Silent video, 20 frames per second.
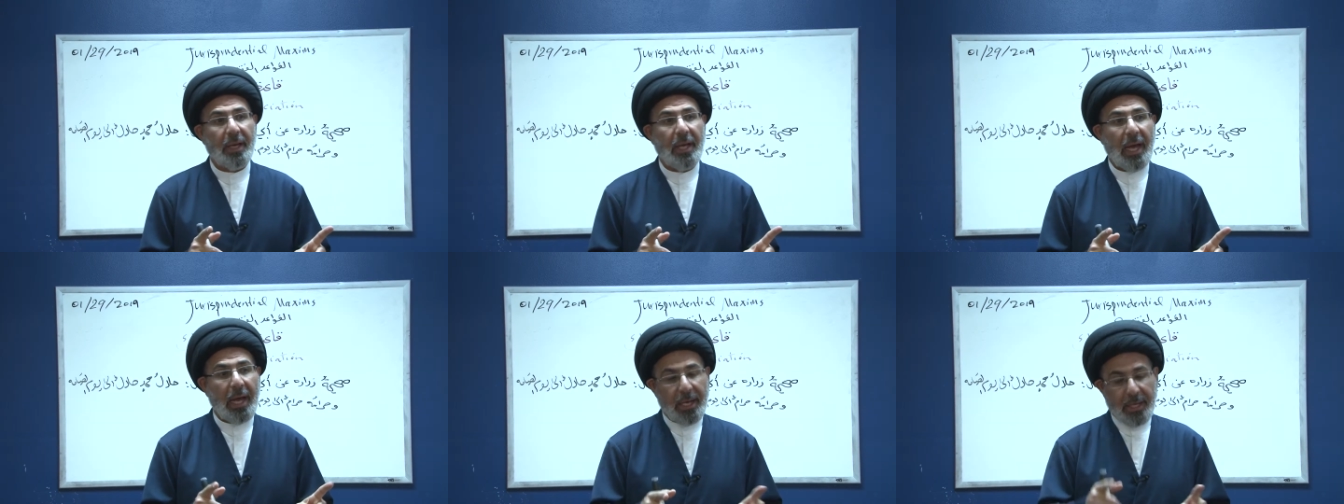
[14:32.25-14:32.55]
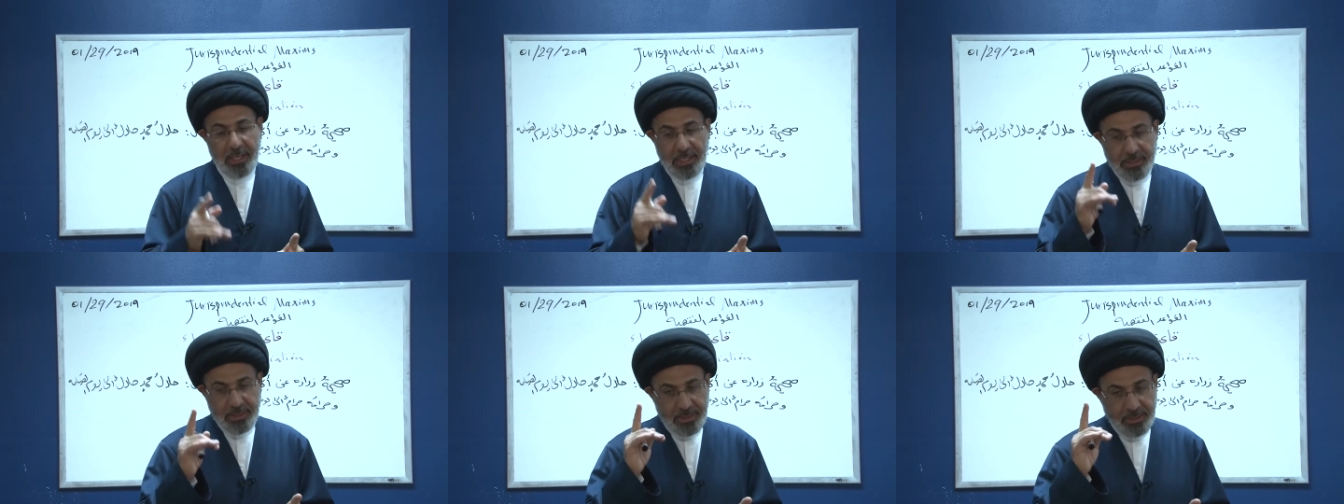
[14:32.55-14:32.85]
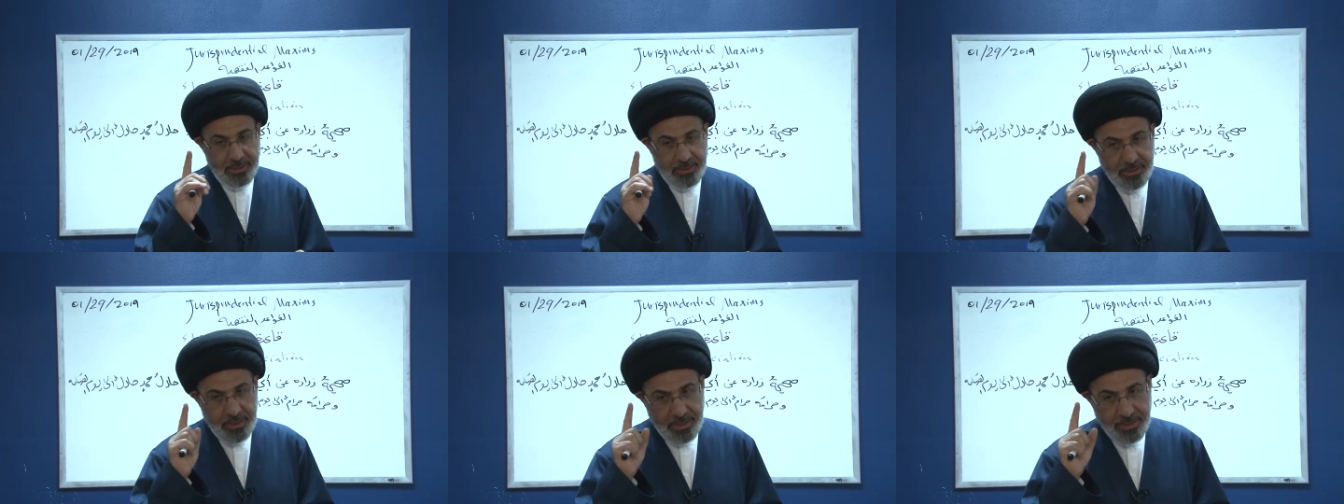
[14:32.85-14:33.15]
Unless
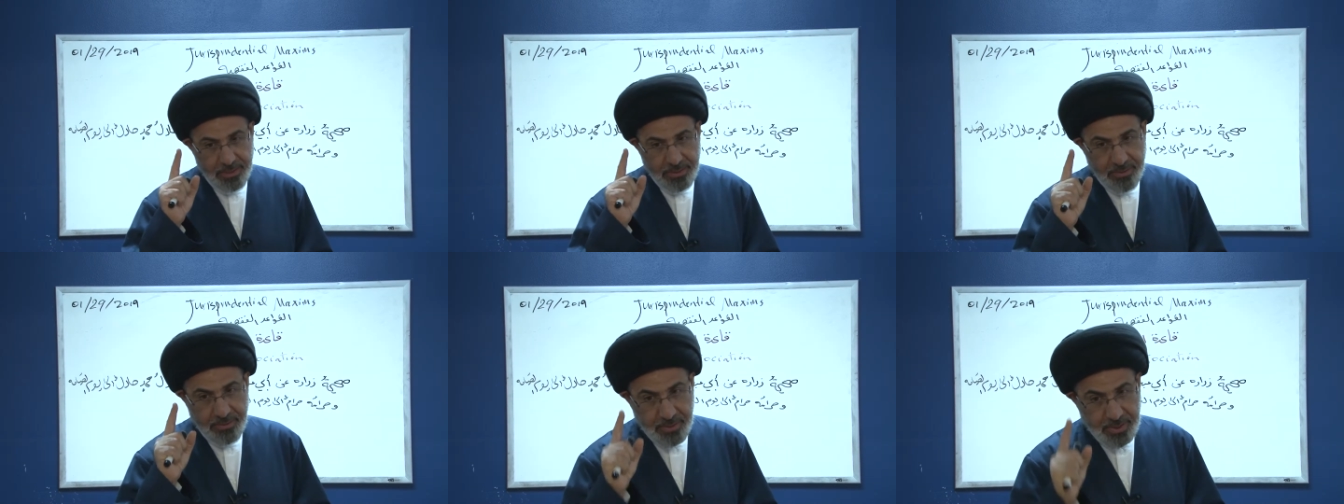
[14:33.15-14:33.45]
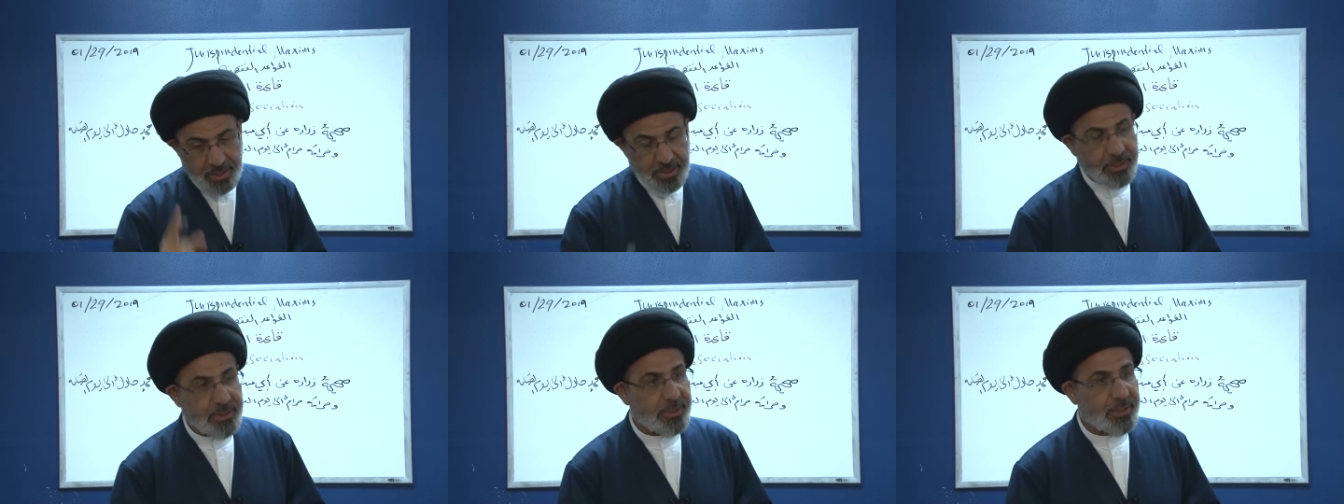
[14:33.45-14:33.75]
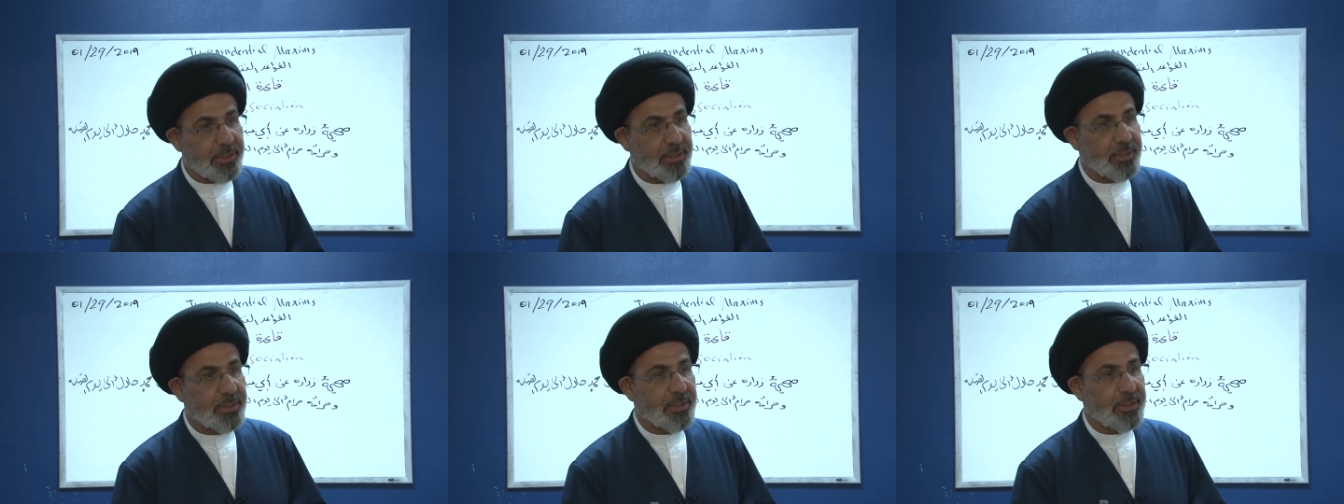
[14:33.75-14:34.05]
it says
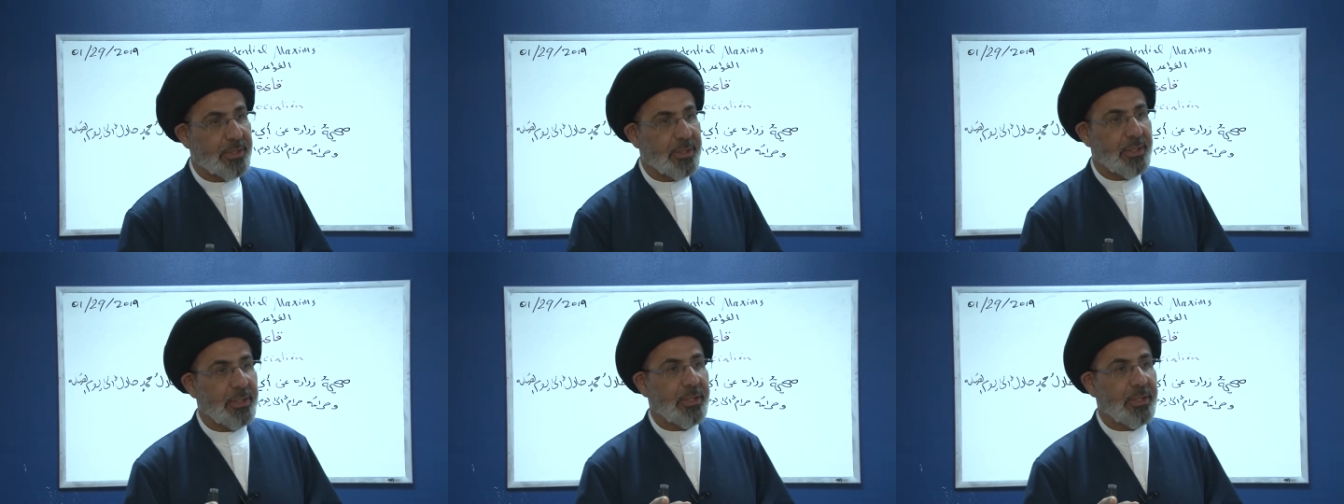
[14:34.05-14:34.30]
this